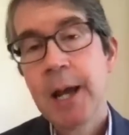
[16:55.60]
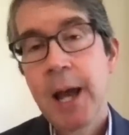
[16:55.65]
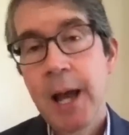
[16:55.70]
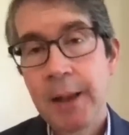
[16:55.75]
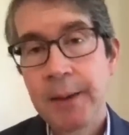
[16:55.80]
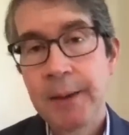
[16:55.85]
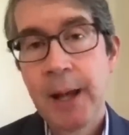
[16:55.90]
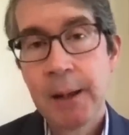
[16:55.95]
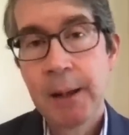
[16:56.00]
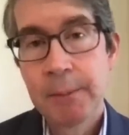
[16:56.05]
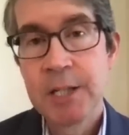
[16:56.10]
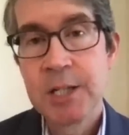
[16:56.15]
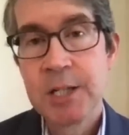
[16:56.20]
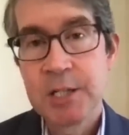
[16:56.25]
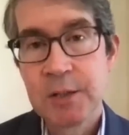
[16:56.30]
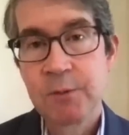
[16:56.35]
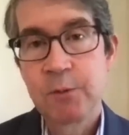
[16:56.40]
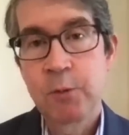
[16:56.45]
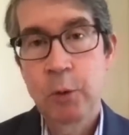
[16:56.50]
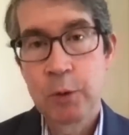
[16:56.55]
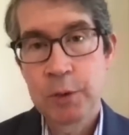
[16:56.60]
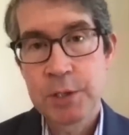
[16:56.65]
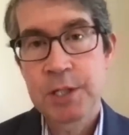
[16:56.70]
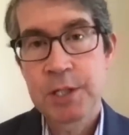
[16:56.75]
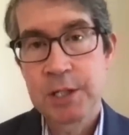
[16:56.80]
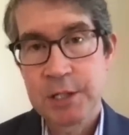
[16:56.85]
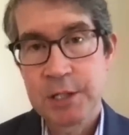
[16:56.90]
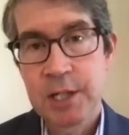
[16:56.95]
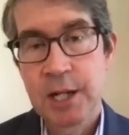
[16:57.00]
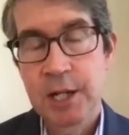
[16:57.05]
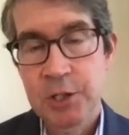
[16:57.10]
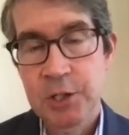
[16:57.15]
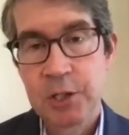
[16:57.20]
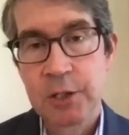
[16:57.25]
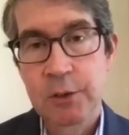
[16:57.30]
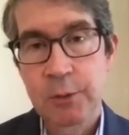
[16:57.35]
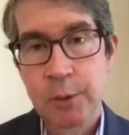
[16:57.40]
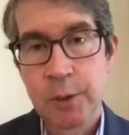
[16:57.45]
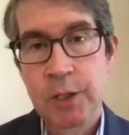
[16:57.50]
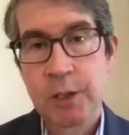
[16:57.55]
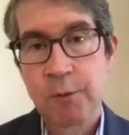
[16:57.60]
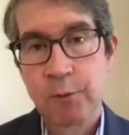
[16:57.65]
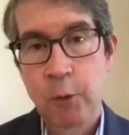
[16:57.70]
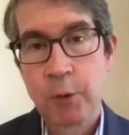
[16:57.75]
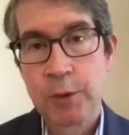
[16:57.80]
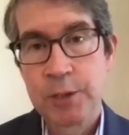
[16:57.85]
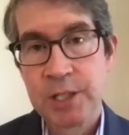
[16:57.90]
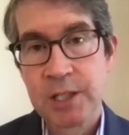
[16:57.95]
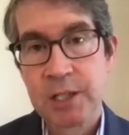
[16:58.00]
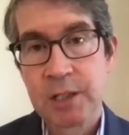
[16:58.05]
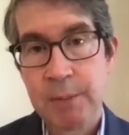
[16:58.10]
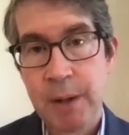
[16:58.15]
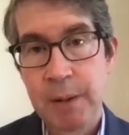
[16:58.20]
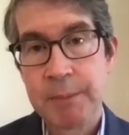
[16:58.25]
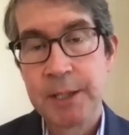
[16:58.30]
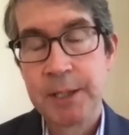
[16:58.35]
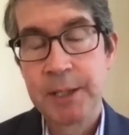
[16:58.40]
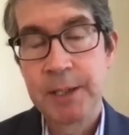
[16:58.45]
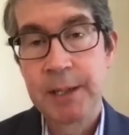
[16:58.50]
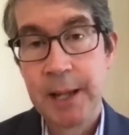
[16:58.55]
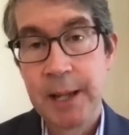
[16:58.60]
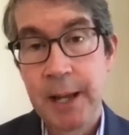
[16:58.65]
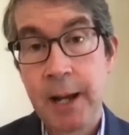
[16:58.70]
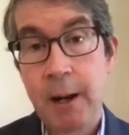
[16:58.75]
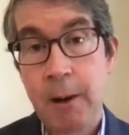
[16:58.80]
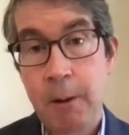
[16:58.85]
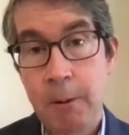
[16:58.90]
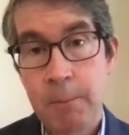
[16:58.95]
and that means enforcing Section 3 of the 14th Amendment now.